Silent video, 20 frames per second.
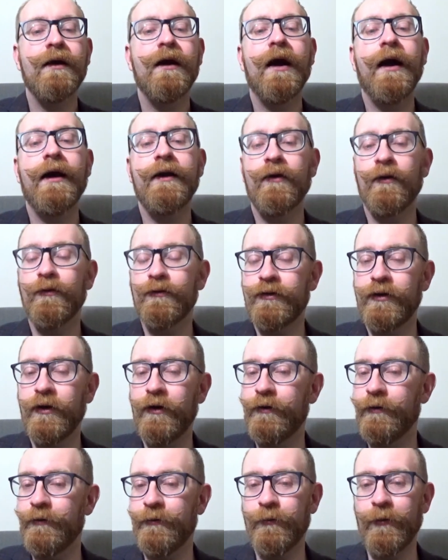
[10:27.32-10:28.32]
An
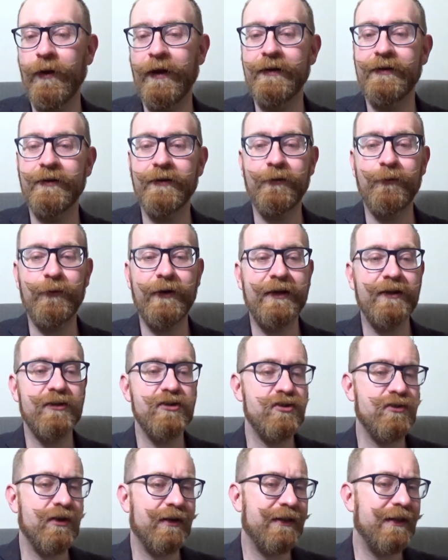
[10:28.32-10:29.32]
alternative way to
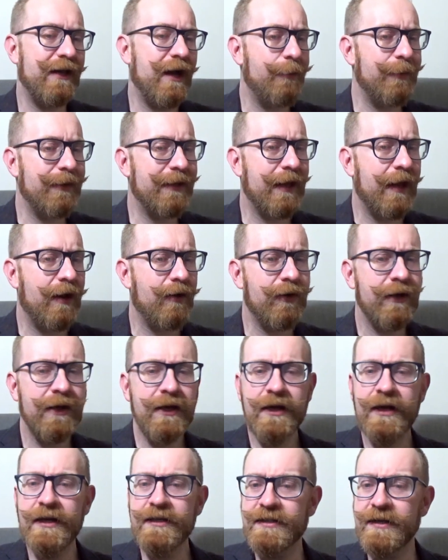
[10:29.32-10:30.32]
reconstruct the arm and gown
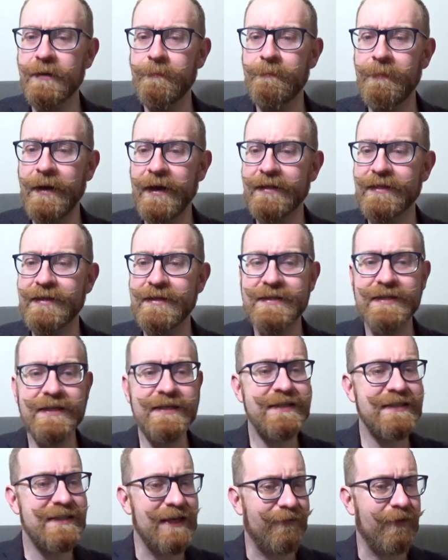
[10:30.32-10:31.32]
is to make this a
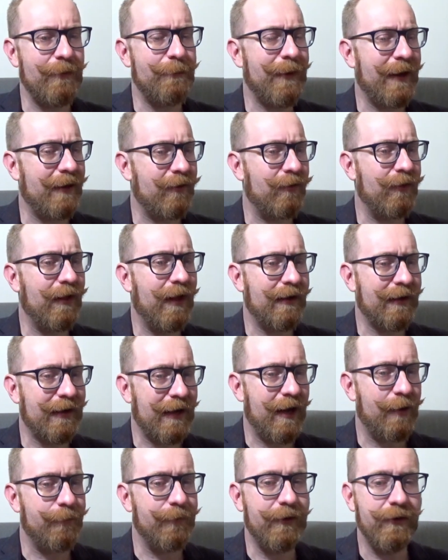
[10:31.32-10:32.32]
7-panel
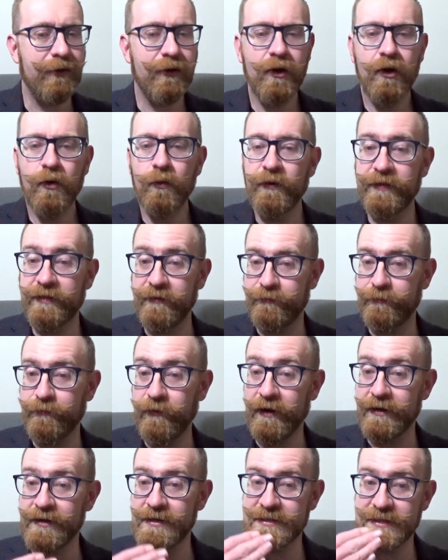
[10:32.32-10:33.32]
garment, with the
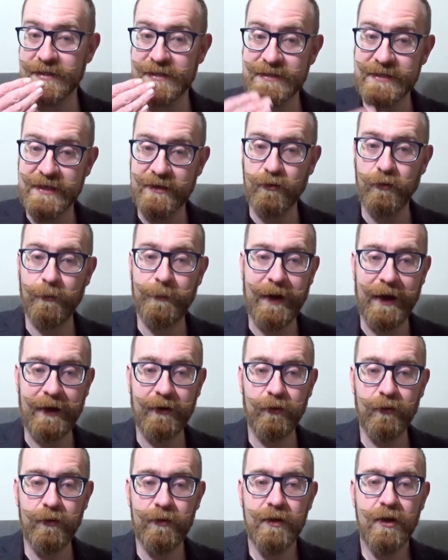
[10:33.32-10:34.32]
front as a single
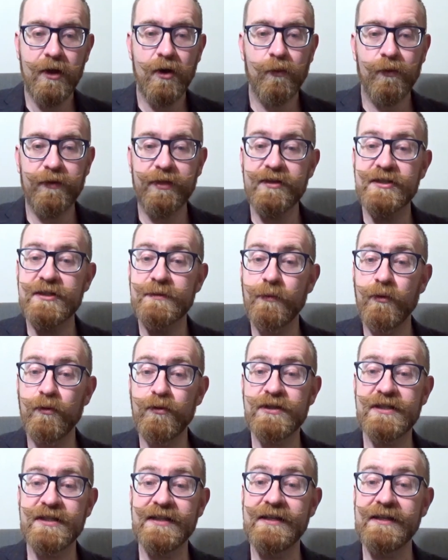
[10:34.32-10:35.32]
panel with a small
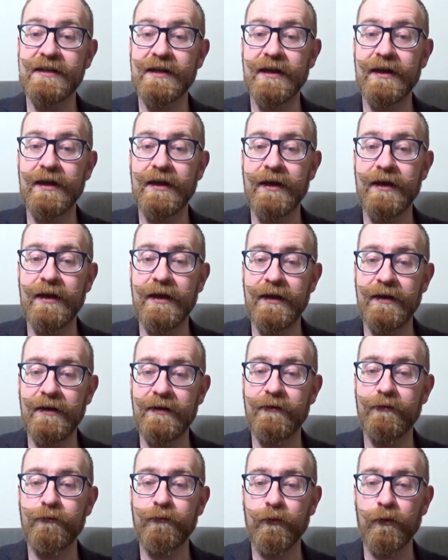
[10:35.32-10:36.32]
slit
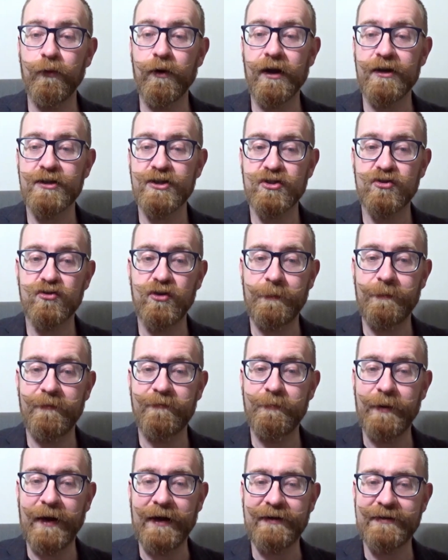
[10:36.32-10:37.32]
in for a strip
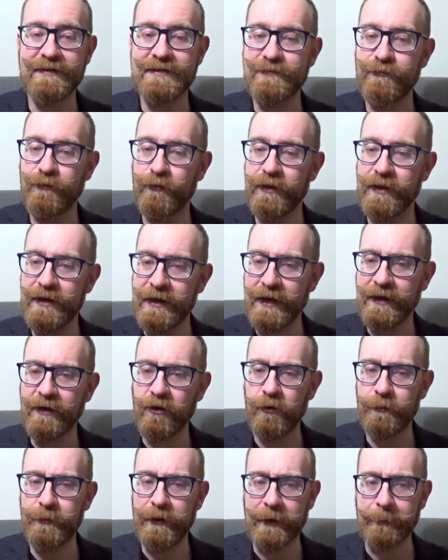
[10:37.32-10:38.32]
of buttons for the neck
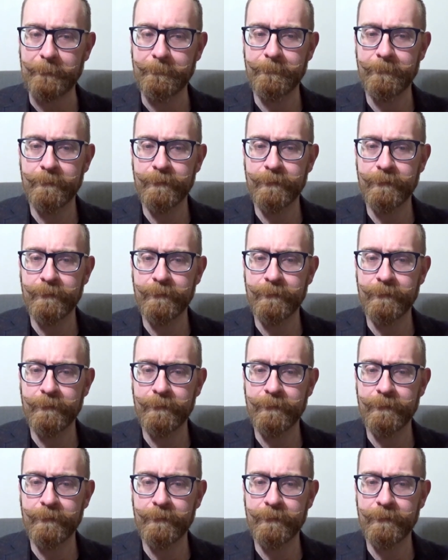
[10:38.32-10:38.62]
opening.